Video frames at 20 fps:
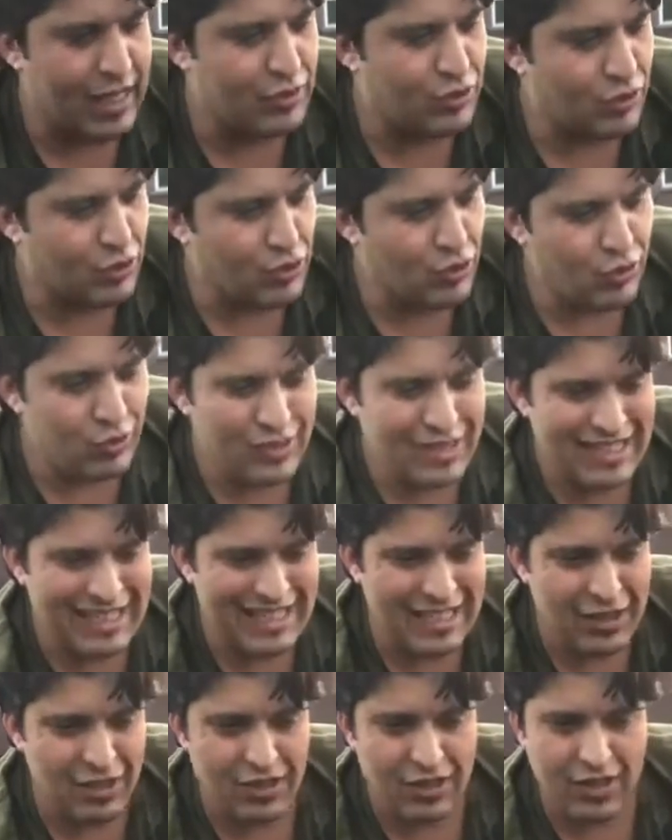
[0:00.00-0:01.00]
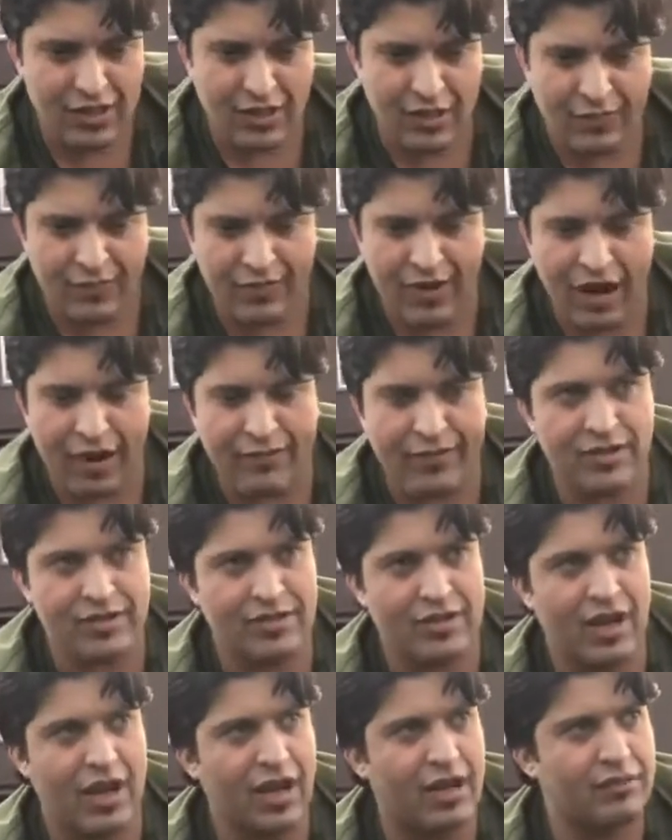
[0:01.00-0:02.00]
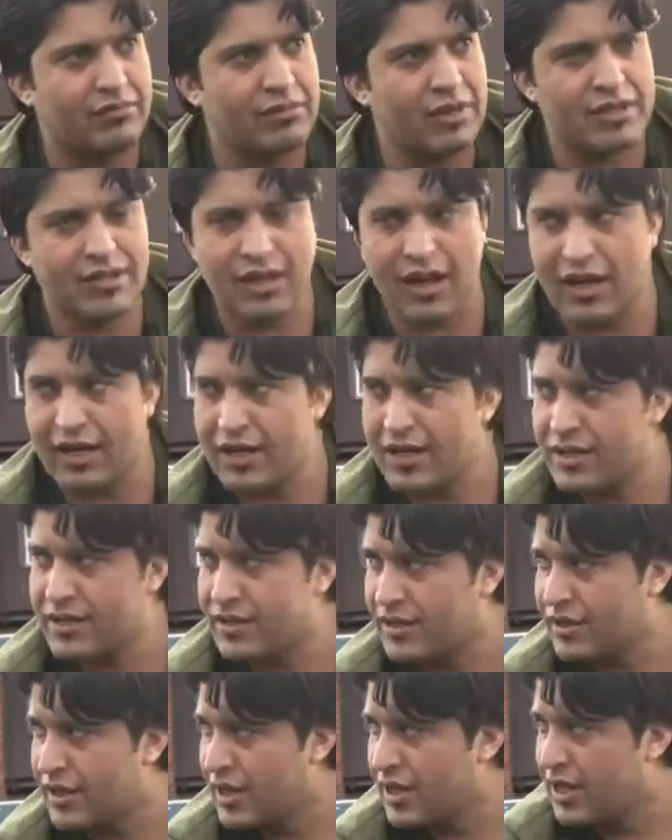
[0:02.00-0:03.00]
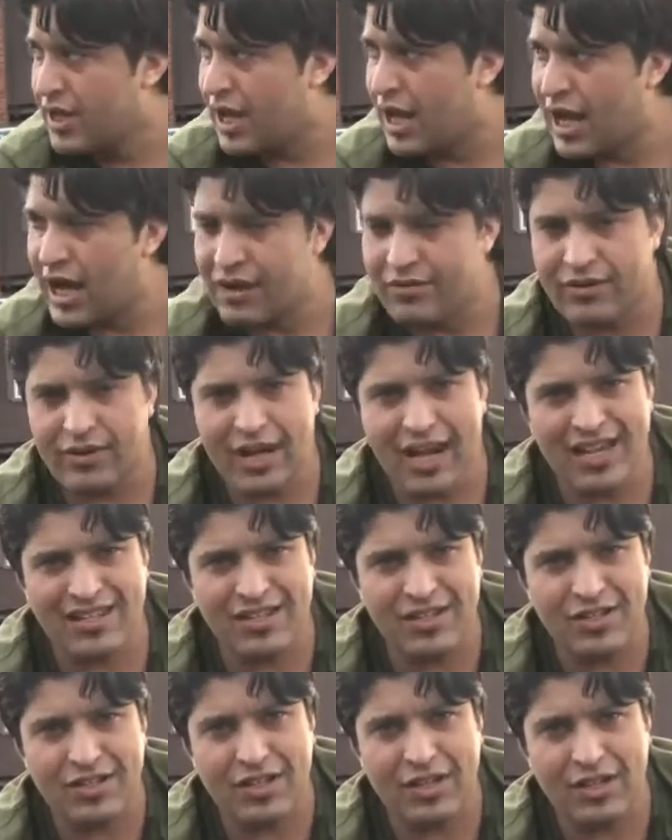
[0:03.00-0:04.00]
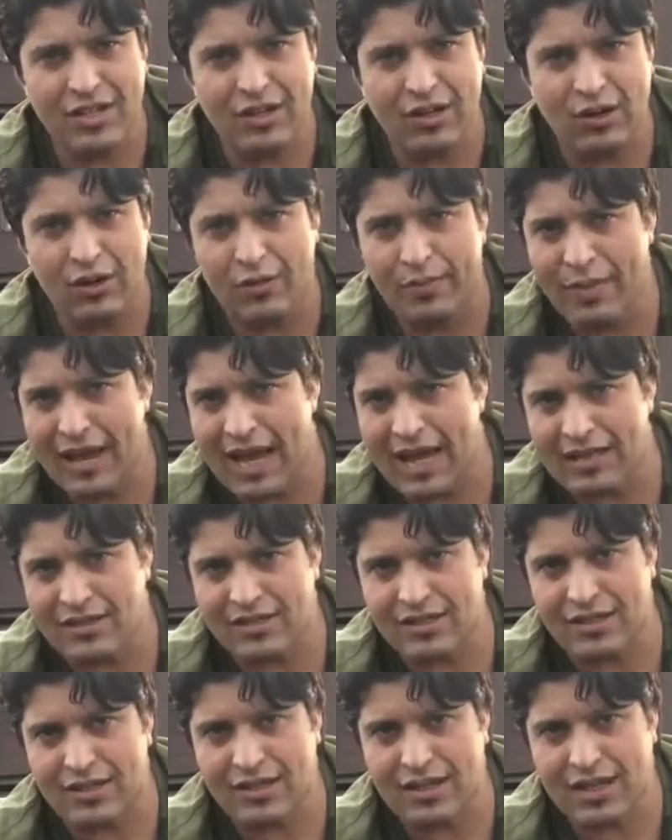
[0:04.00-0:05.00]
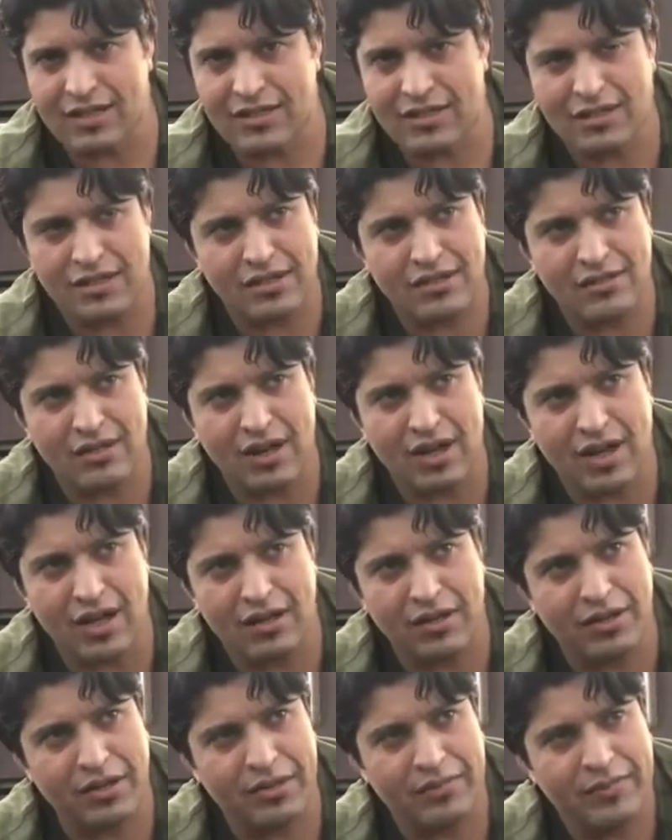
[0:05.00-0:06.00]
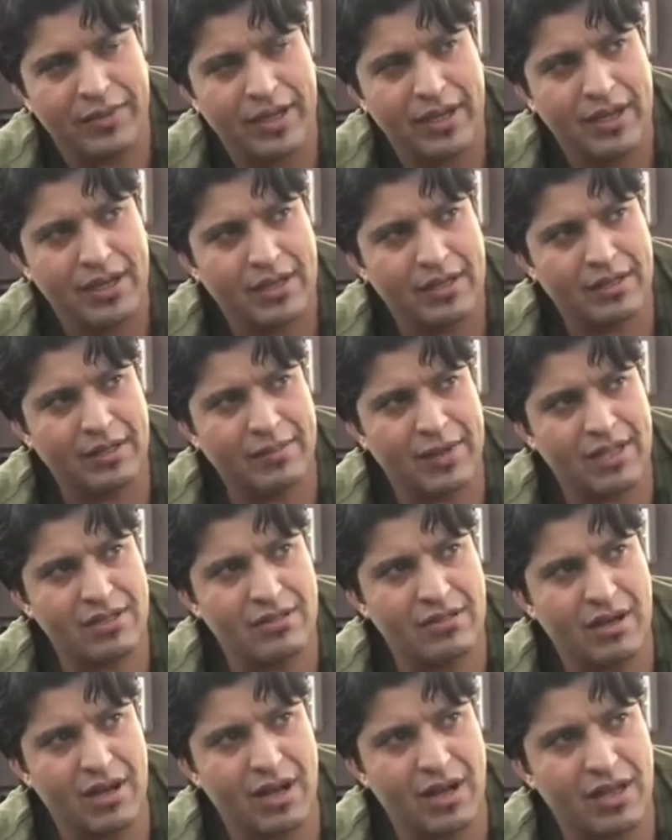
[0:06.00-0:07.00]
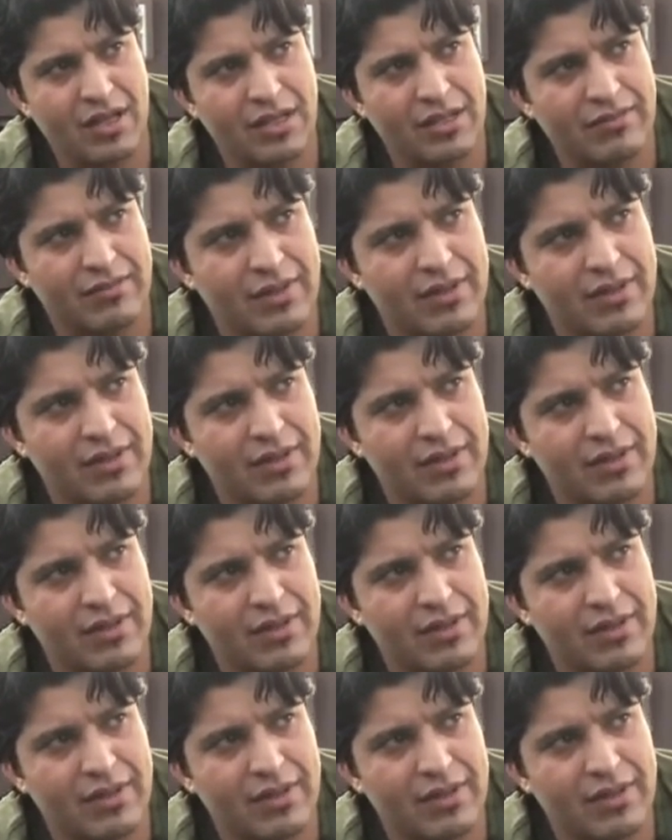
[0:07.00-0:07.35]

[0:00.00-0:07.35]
so you need the proper soil. Soil is either acidic or basic. Acidic soil, the best soil,